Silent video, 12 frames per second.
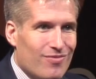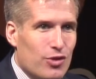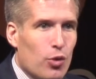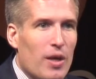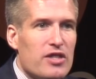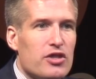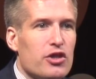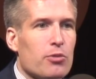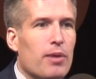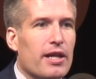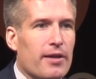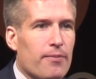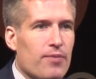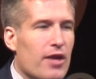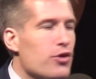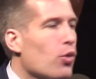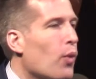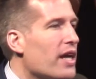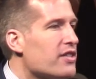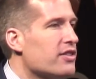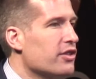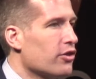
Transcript: you're wasting your money and you're wasting your